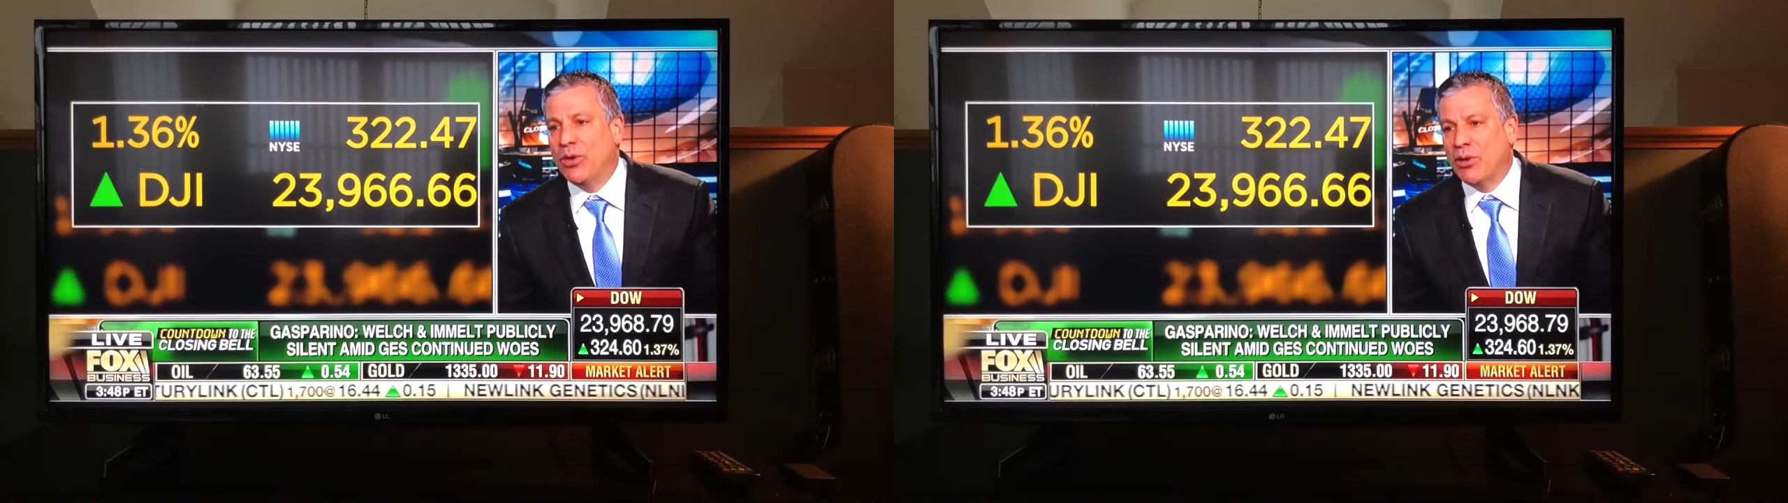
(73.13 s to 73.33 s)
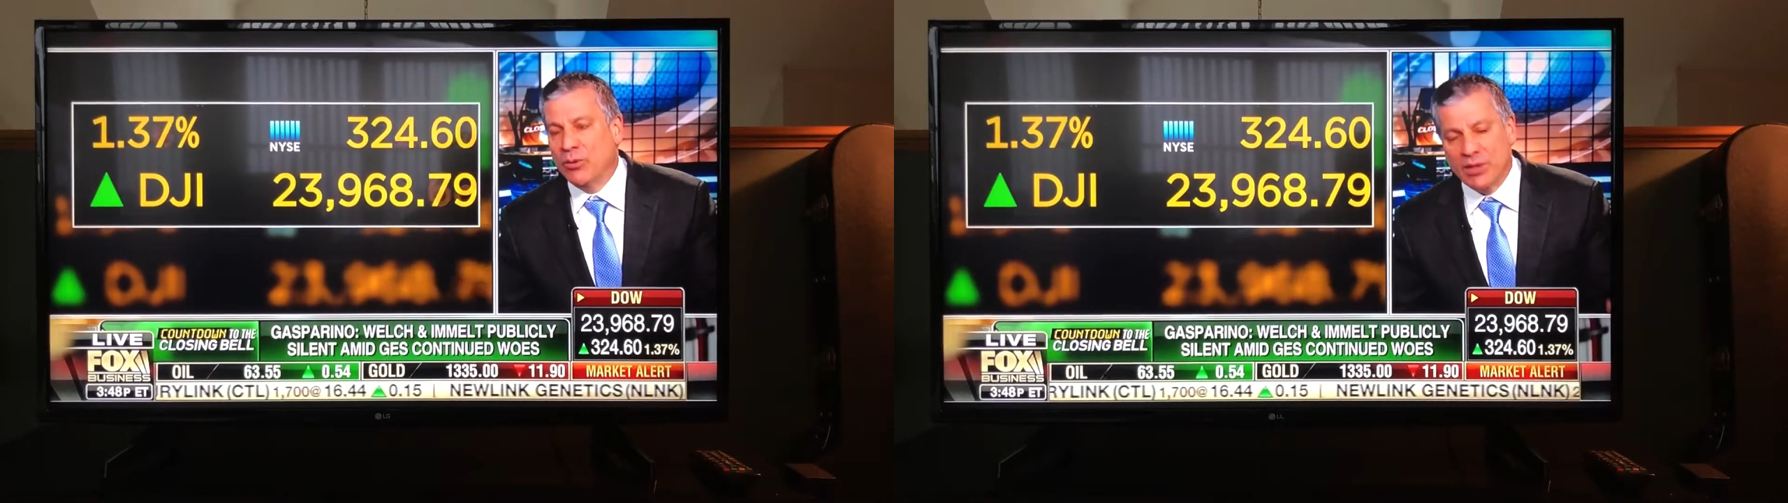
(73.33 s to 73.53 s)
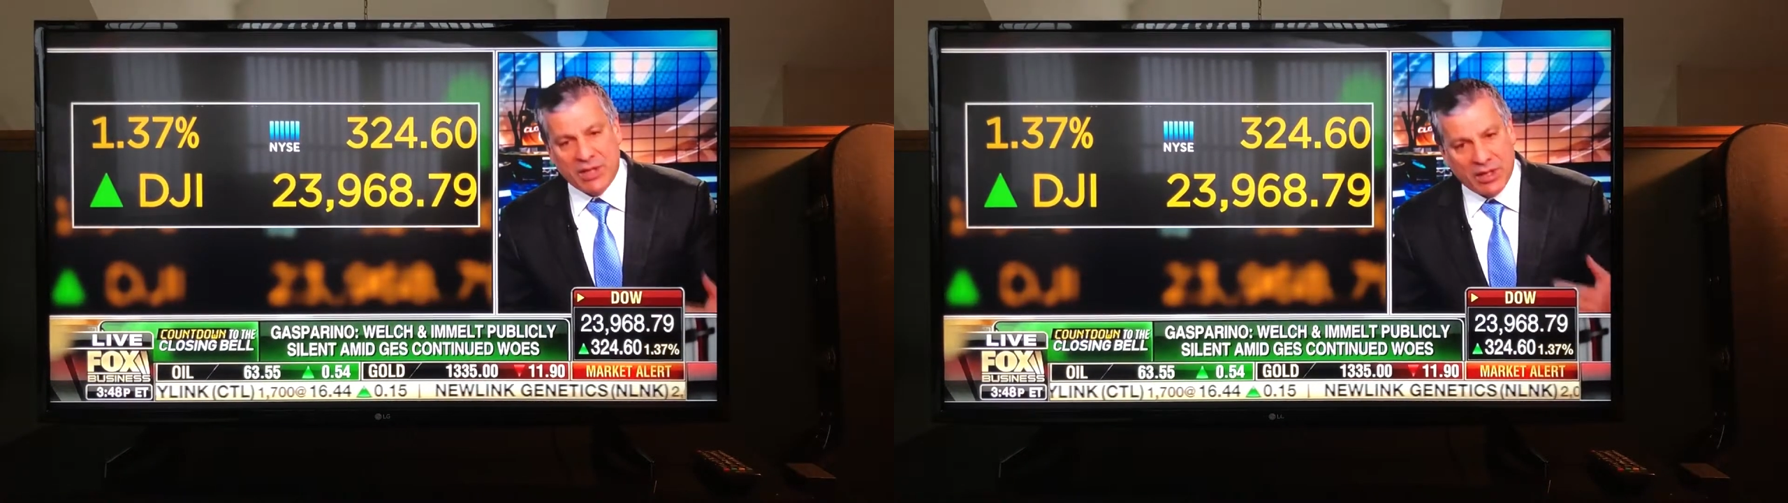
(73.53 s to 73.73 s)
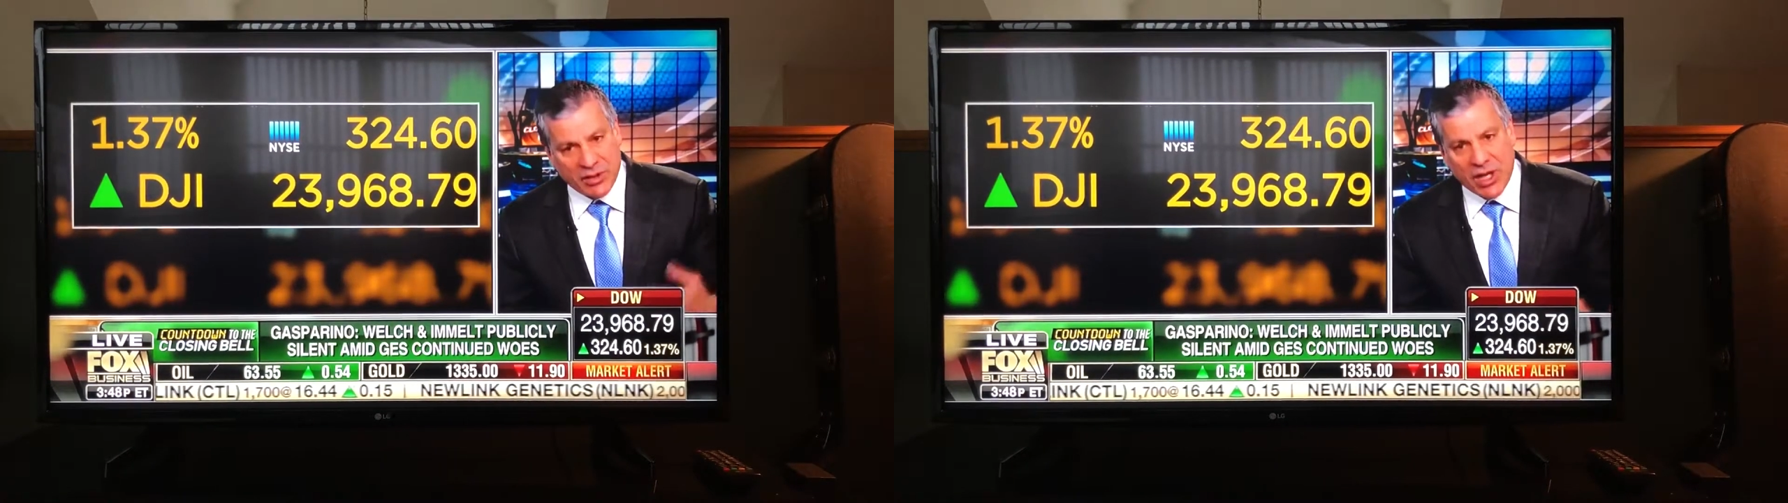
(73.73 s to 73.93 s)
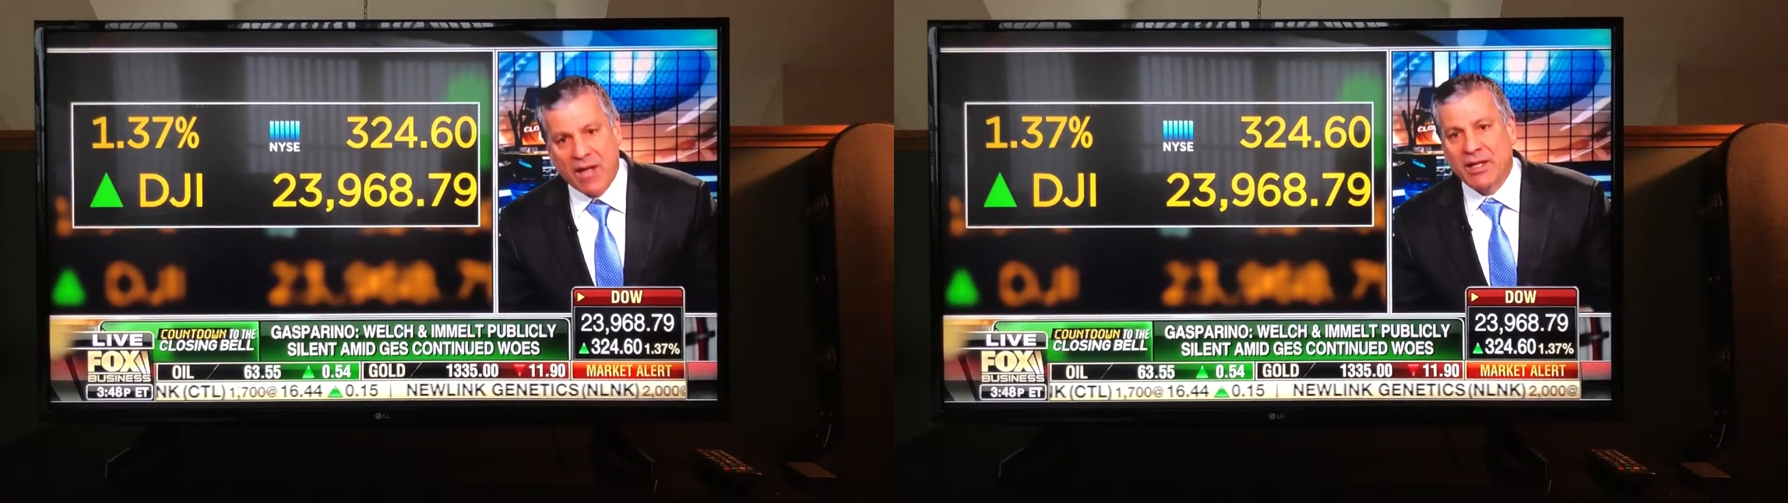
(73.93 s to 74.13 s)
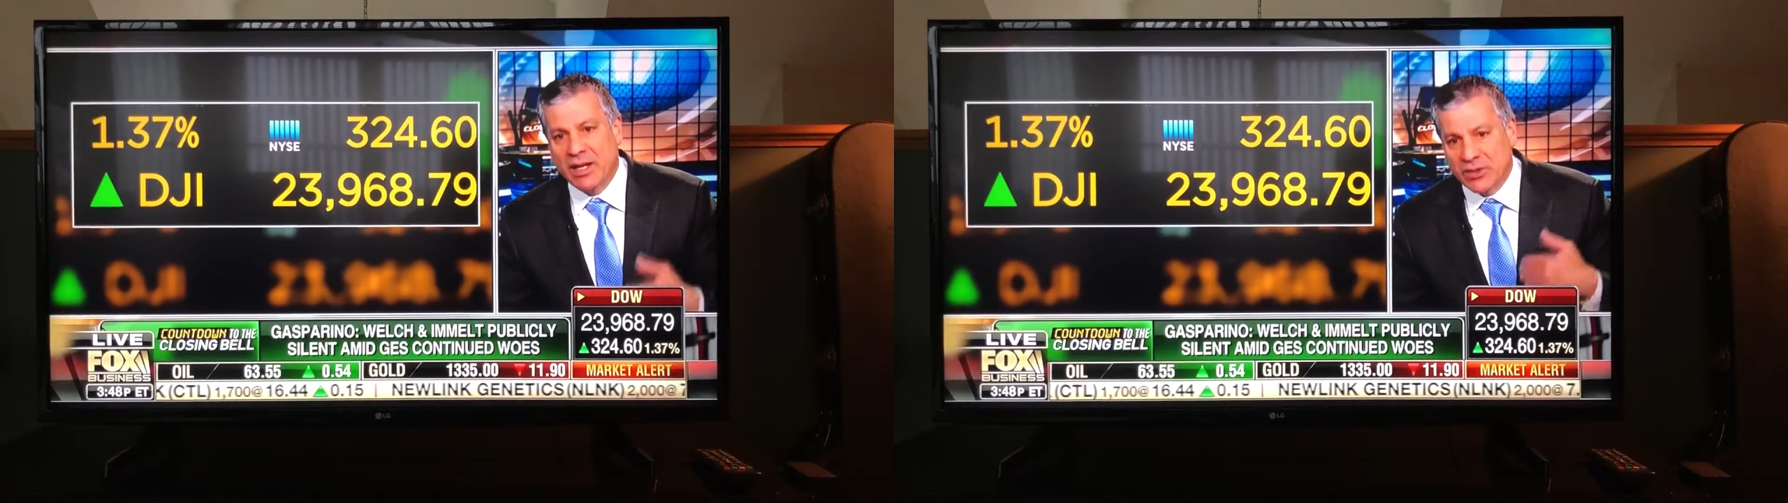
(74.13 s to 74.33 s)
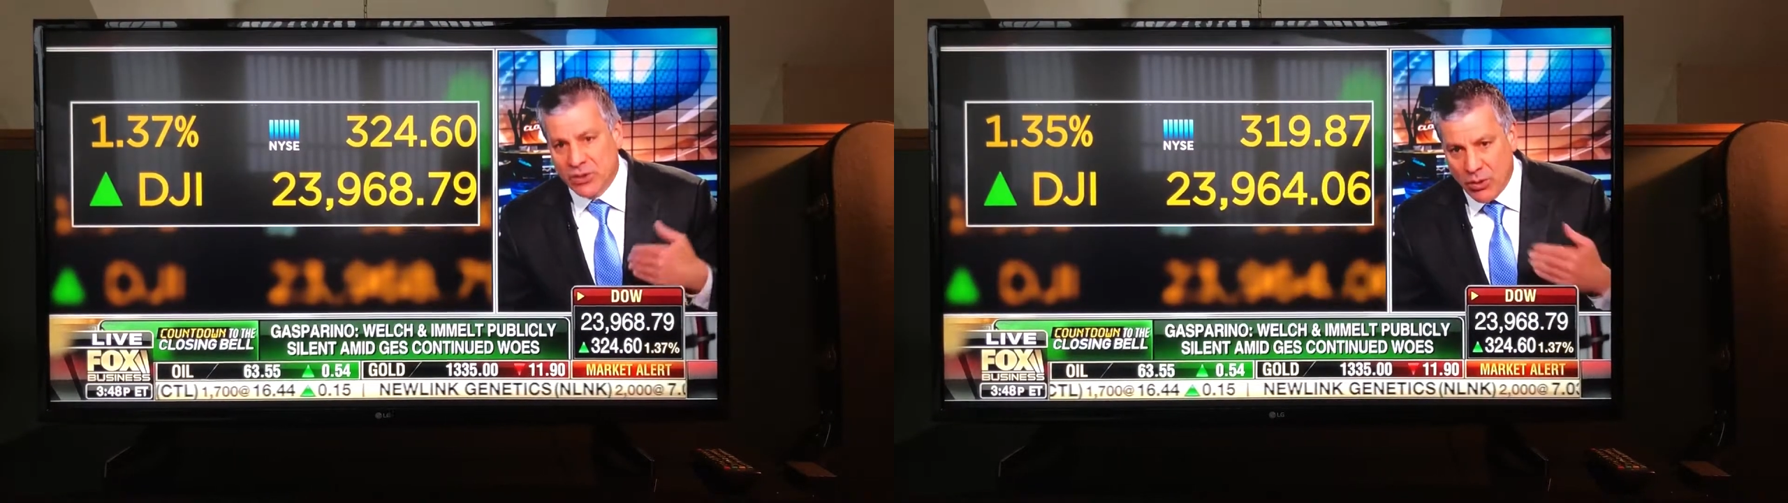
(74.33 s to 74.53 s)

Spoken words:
I reached out to Jack. He has no